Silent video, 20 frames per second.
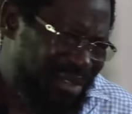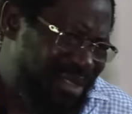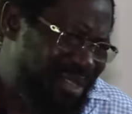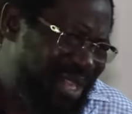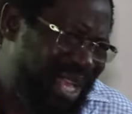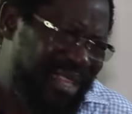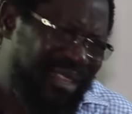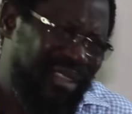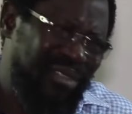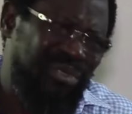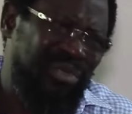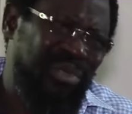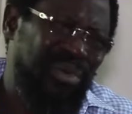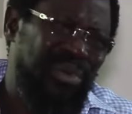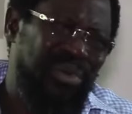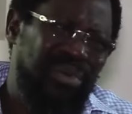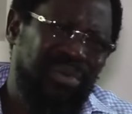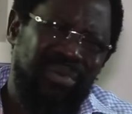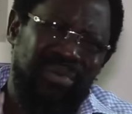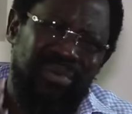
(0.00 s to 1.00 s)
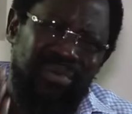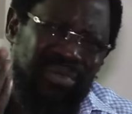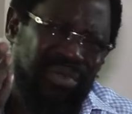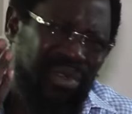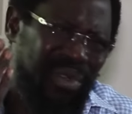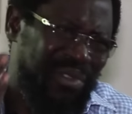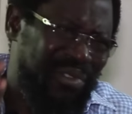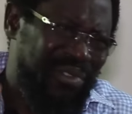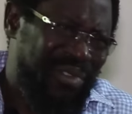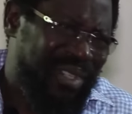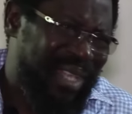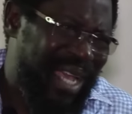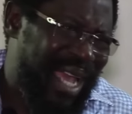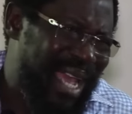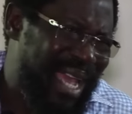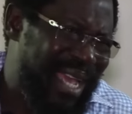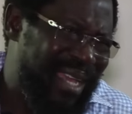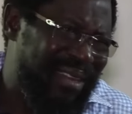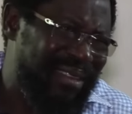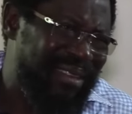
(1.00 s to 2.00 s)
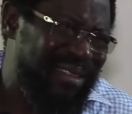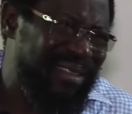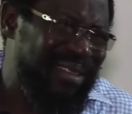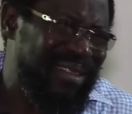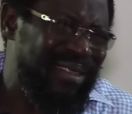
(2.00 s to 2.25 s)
Bati Joe, who just retired,